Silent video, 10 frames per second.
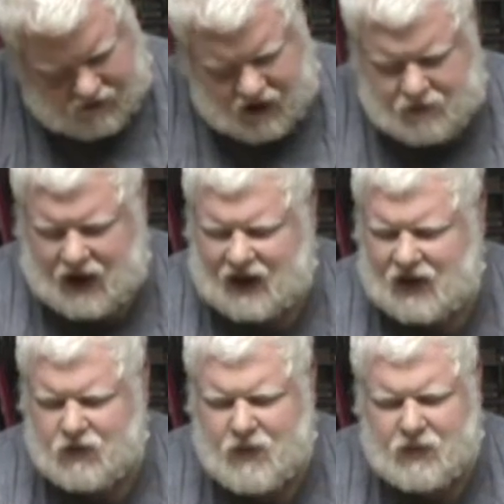to fade back.
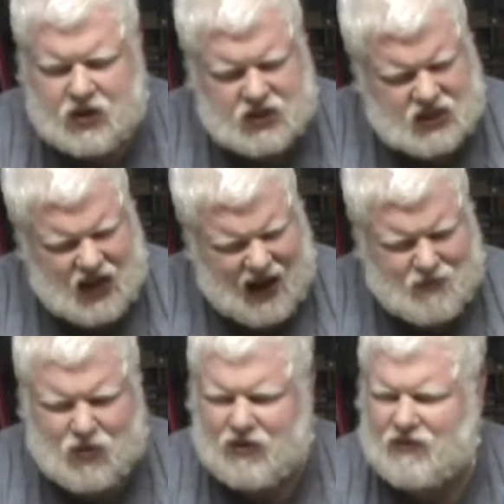And remember, this is
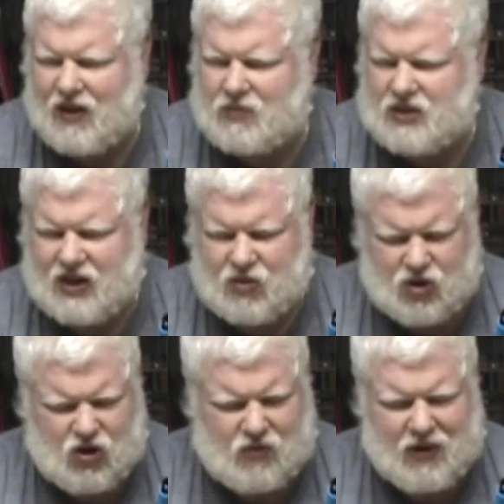9.5%
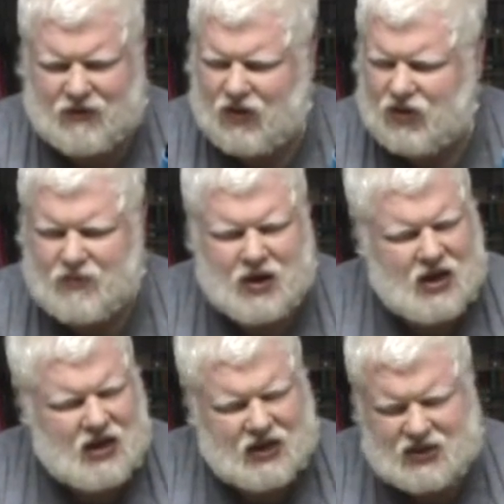alcohol by volume.
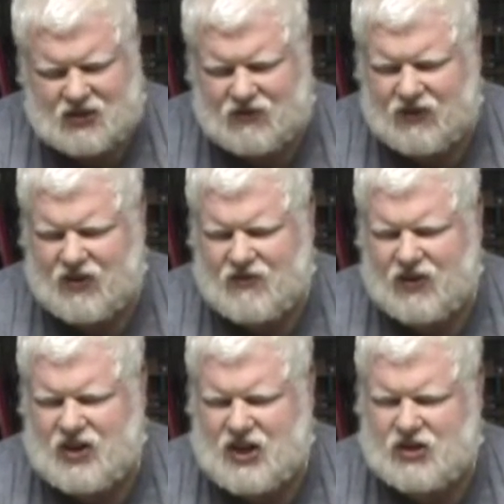This is a very,
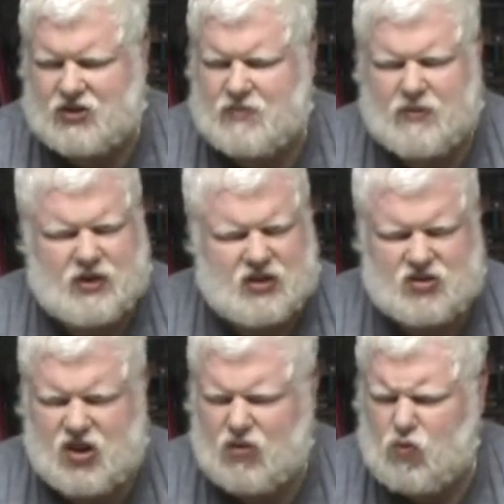very dangerous beer because
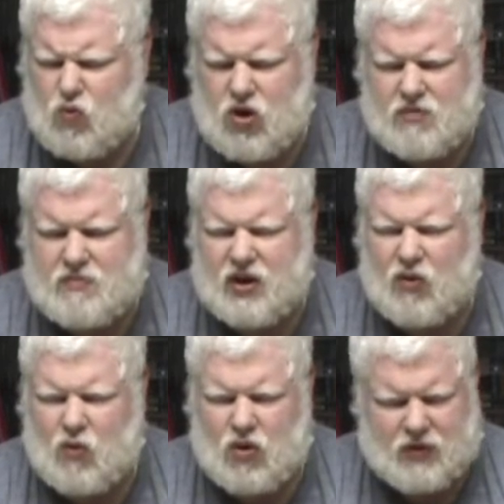there's not one bit
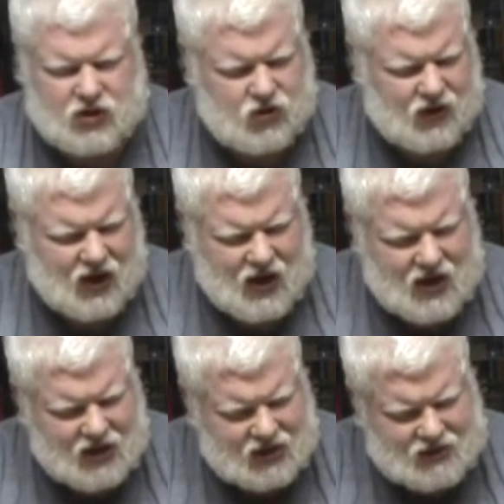of warming to it.
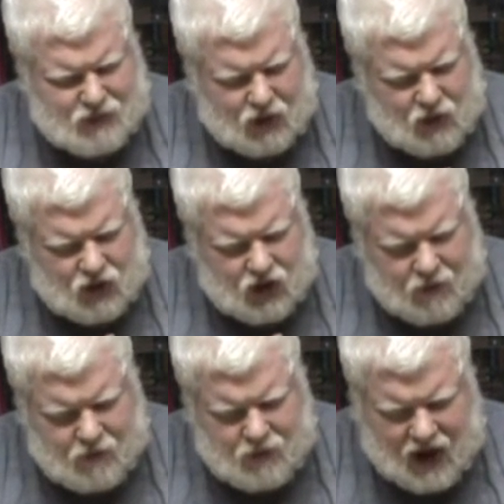This is probably one of the
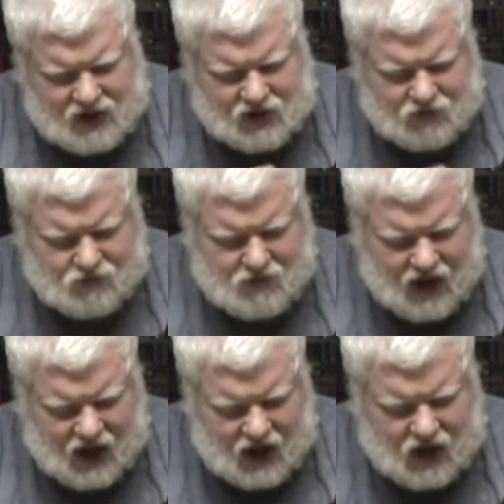best
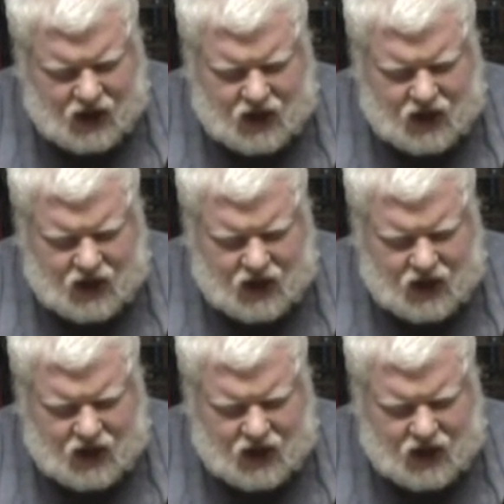made